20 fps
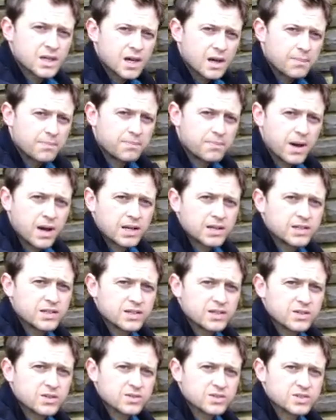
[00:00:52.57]
a bud
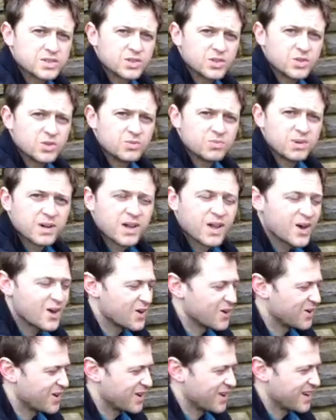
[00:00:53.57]
or two
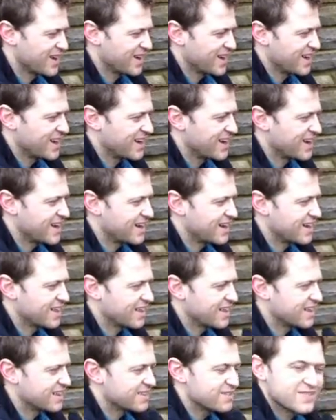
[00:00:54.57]
below
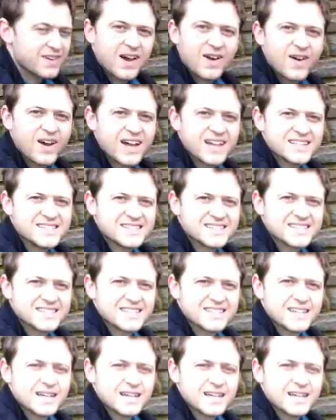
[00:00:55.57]
the flower heads.